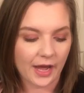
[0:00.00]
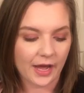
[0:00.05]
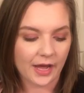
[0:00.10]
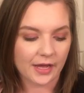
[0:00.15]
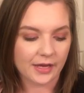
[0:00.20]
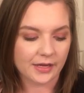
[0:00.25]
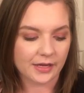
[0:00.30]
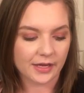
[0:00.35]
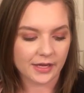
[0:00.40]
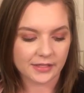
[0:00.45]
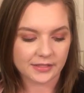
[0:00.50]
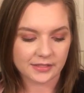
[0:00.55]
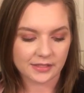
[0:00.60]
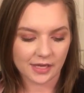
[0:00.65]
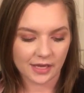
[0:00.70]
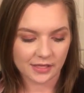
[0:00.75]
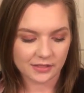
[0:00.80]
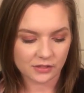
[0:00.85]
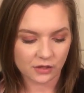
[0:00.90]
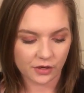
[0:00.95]
And it
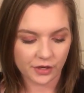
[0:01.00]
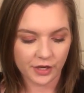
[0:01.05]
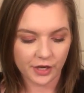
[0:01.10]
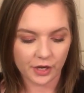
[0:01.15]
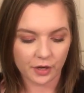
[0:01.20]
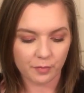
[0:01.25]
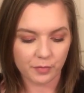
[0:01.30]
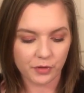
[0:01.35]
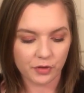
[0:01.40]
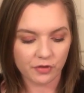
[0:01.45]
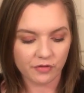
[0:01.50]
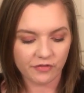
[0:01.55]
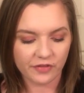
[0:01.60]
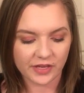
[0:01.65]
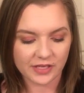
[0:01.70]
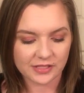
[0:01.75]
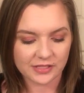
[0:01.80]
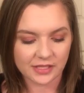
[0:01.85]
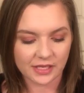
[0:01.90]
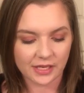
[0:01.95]
says on here, Beauty
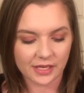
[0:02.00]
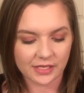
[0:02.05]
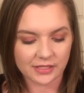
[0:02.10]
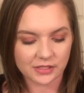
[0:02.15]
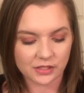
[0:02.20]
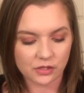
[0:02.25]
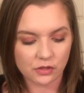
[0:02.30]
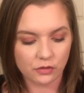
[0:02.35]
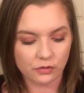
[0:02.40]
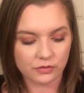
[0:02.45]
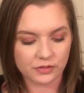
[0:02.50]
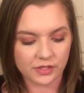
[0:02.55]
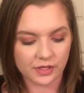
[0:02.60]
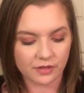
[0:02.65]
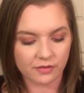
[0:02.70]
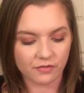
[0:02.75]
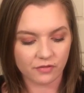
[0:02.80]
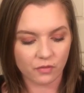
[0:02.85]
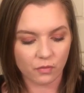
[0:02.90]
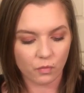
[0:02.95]
Fix
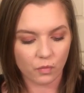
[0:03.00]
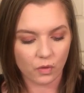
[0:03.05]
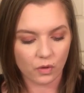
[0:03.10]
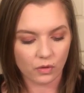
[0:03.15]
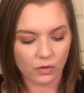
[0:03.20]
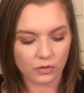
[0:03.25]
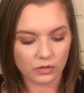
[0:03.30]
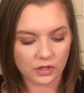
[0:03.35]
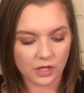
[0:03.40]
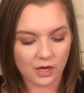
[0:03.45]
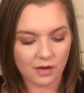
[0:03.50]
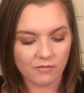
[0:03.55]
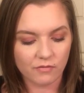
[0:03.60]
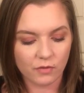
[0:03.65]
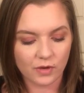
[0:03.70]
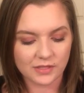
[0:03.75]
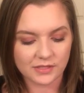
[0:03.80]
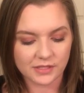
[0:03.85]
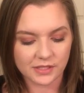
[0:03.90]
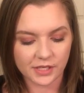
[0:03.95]
exclusive. Love
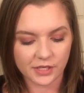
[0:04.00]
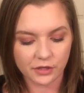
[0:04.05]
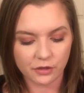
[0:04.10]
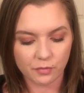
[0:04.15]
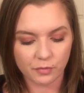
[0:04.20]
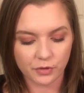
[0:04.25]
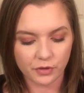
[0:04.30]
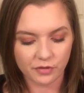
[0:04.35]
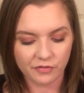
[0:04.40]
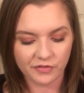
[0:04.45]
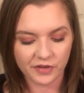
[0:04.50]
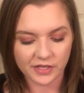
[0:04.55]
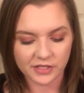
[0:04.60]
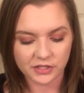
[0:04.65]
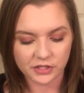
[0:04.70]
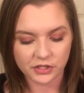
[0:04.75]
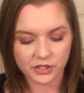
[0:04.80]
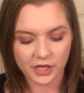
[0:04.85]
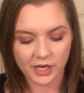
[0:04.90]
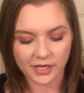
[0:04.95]
what's in your Beauty
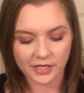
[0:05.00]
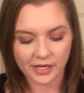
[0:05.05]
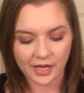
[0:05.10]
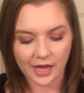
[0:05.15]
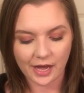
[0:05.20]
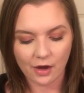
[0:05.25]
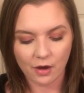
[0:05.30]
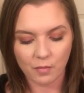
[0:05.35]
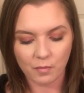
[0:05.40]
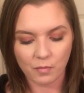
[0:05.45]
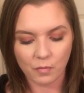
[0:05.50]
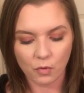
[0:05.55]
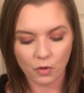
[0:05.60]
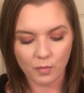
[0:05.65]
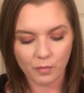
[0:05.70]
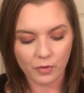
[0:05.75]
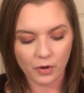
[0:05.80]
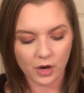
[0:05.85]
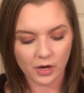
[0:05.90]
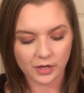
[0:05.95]
Fix? Check out
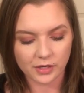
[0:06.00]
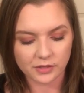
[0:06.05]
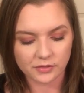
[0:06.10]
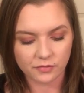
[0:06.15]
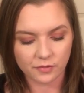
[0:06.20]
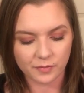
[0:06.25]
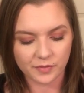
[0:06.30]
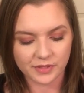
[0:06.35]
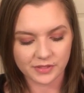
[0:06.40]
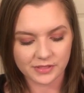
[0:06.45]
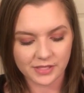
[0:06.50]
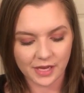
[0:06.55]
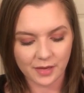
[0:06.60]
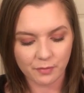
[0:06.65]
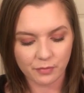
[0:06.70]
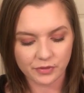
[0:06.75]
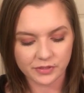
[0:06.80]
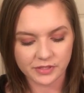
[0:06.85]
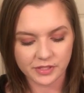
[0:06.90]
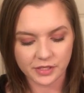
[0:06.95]
more products from the
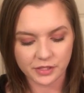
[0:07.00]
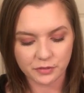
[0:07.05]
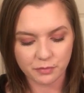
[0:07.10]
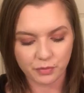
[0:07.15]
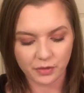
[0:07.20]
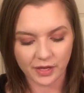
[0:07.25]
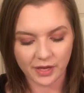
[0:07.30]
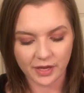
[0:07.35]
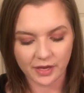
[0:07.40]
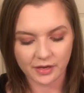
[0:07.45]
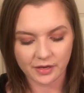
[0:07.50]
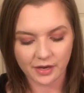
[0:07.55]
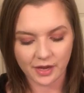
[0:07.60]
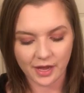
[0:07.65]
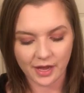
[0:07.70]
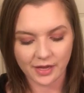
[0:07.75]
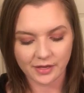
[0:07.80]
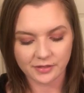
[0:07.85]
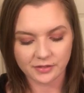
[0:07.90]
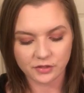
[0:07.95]
same prestige brand
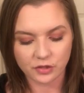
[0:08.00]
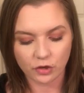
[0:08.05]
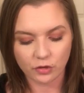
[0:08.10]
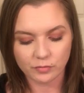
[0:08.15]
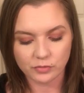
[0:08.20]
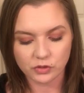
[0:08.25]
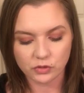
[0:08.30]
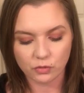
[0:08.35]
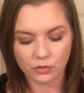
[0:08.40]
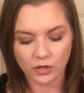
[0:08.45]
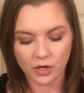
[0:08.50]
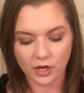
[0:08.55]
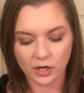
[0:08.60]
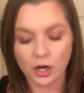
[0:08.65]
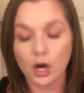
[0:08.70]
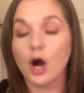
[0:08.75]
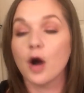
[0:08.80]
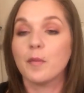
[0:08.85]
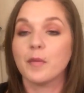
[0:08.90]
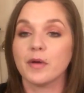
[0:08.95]
at
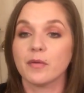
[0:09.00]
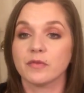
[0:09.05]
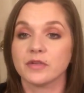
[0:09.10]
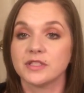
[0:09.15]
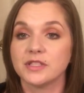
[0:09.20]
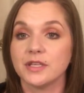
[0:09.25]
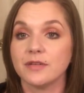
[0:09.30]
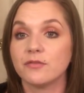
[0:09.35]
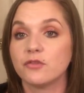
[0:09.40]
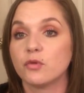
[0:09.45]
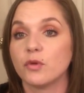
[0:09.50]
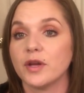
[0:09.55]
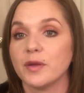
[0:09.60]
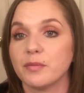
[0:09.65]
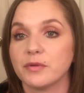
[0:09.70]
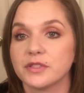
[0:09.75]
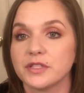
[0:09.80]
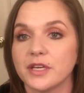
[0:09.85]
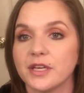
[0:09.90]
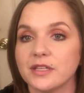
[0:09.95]
dermstore.com and receive
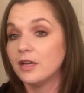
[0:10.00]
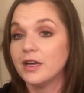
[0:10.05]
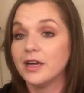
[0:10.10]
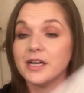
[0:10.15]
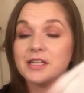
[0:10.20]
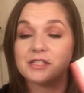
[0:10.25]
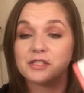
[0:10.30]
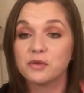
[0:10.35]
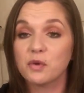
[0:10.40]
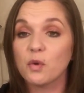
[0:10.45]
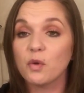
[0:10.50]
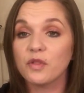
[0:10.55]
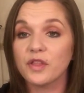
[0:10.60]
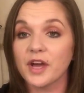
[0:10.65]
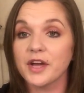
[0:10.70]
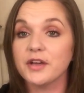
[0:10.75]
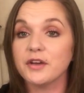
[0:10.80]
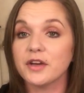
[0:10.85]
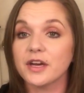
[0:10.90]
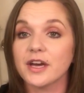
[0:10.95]
20%. It's cool
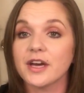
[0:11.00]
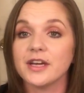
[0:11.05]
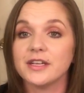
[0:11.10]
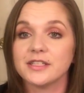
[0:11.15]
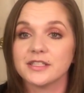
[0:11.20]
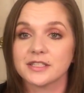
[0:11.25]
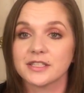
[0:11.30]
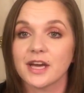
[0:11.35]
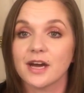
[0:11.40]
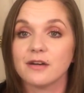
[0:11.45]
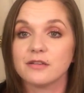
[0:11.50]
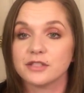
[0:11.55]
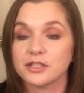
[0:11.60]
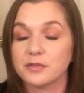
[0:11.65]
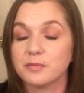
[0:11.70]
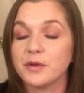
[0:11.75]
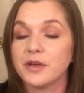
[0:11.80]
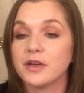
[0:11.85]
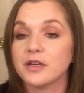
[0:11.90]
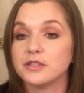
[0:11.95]
that you get a discount
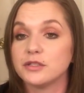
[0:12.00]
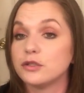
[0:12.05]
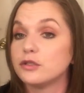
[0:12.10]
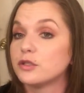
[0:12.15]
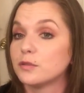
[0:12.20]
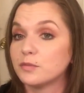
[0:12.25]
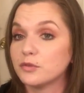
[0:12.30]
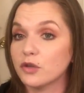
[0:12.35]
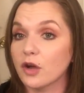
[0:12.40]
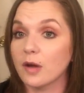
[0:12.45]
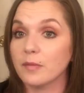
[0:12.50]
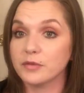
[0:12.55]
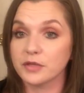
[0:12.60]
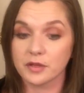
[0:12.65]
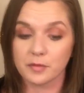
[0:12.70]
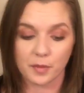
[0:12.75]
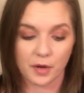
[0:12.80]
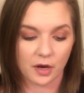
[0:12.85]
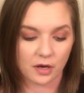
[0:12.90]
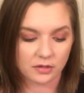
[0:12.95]
just because you subscribe
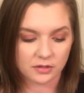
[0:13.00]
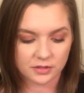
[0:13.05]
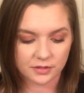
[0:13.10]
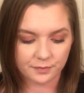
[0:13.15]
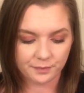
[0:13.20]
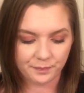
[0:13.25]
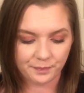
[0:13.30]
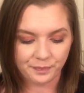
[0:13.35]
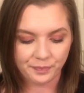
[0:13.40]
to the box.